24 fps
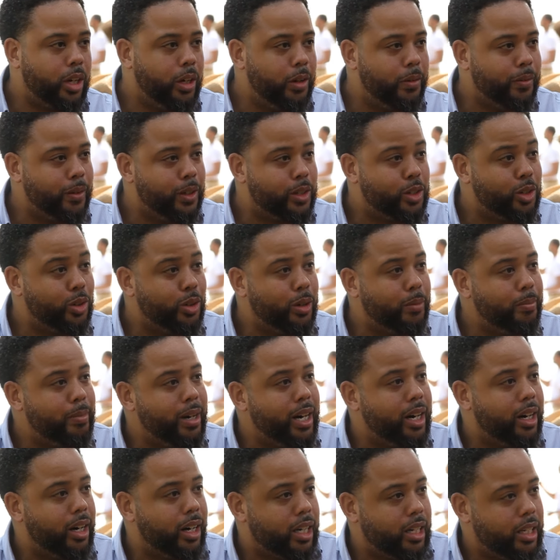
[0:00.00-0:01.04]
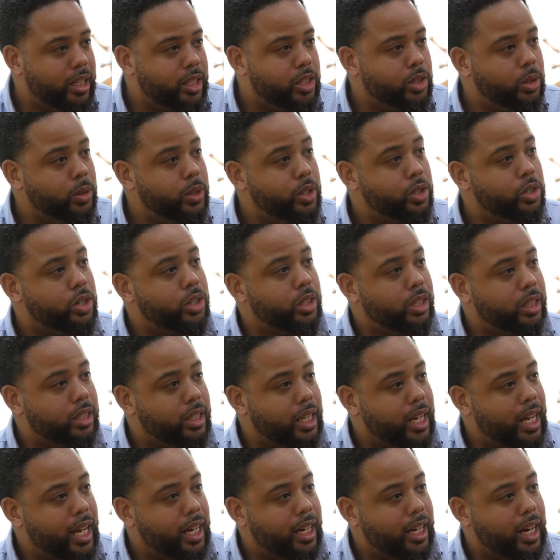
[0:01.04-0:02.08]
over to America to ensure that
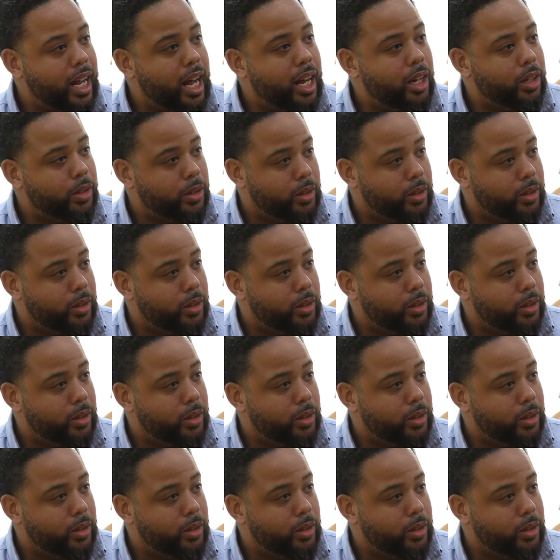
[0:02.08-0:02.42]
they had an